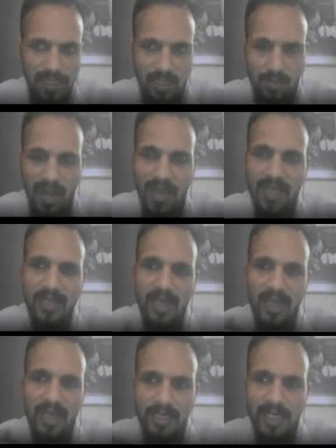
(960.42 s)
it by
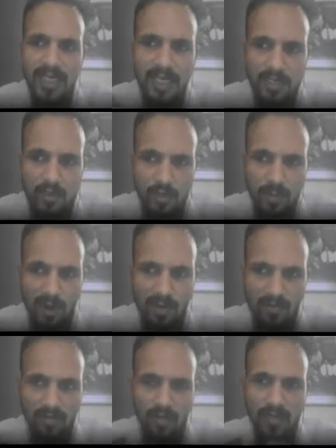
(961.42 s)
T raised to the
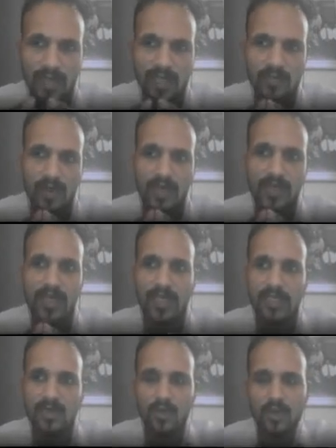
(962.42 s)
power 4. That's why E
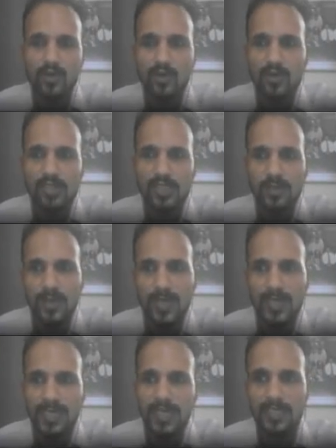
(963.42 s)
is equal to sigma
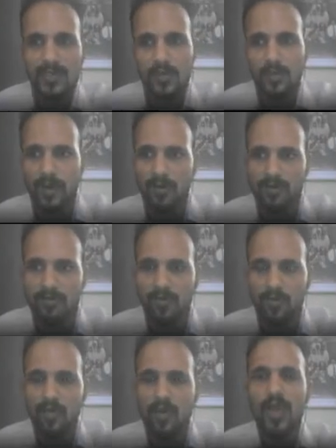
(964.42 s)
T raised to the power 4.
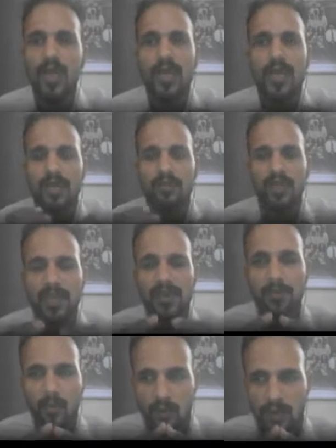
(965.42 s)
And when
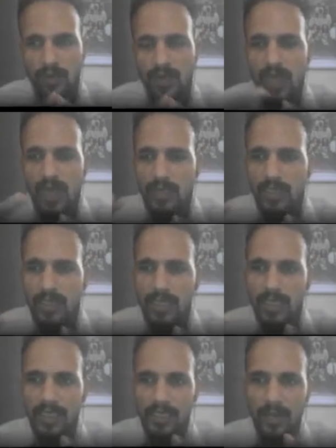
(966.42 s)
I put
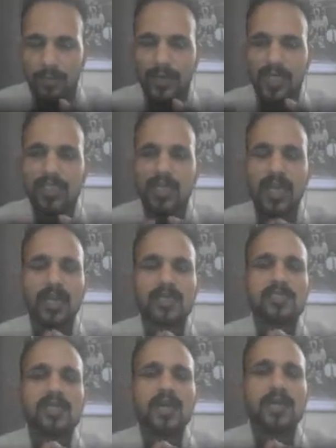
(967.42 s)
the temperature
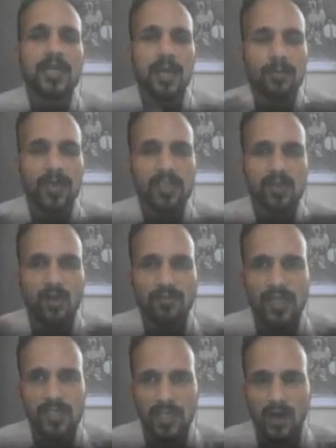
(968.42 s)
as temperature of the
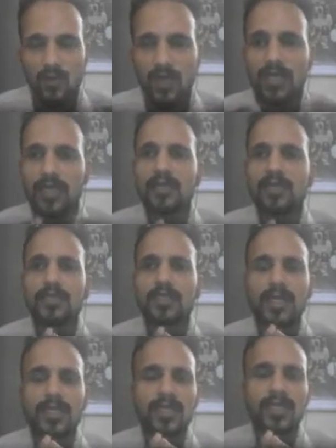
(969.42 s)
surrounding,
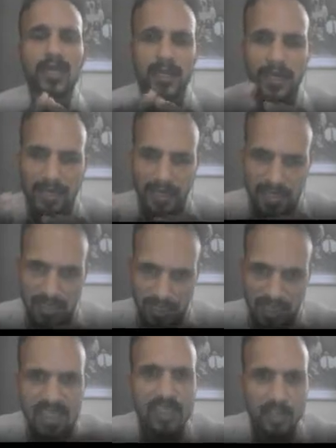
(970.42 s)
then it is
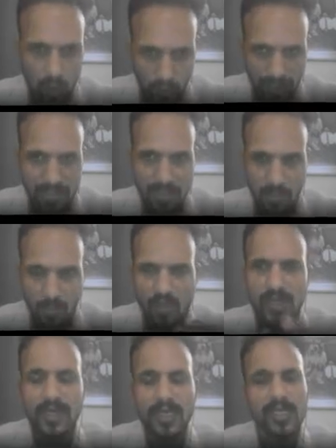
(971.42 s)
E0, let's suppose,
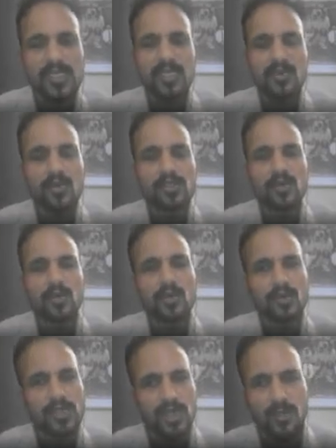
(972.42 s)
and E0 is equal to
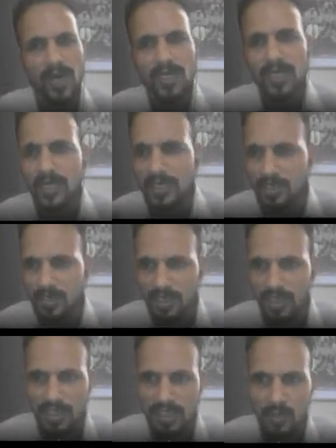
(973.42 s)
sigma
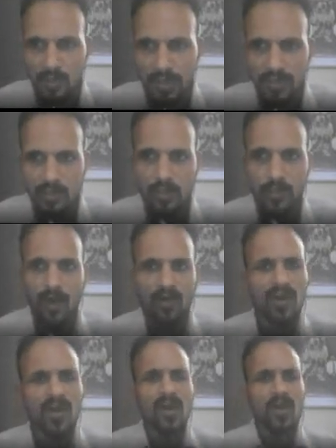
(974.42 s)
T0 raised to the power